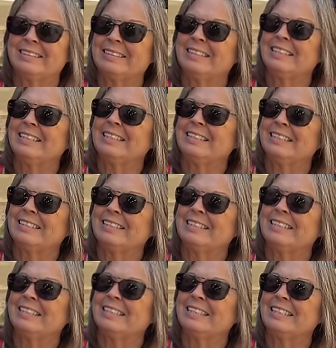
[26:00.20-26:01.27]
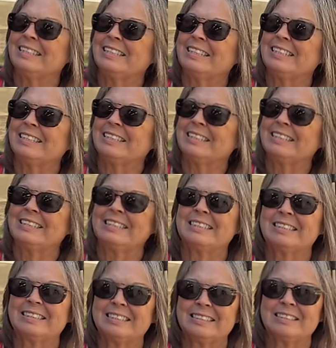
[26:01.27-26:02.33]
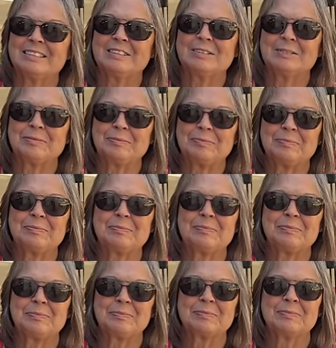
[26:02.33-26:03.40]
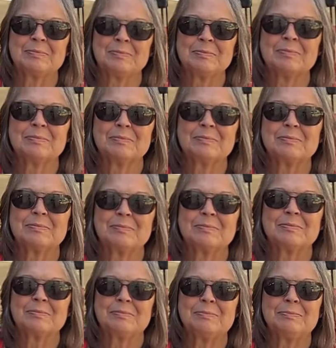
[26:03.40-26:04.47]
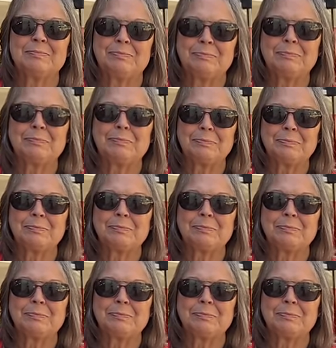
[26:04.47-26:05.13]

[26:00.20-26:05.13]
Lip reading: (silent)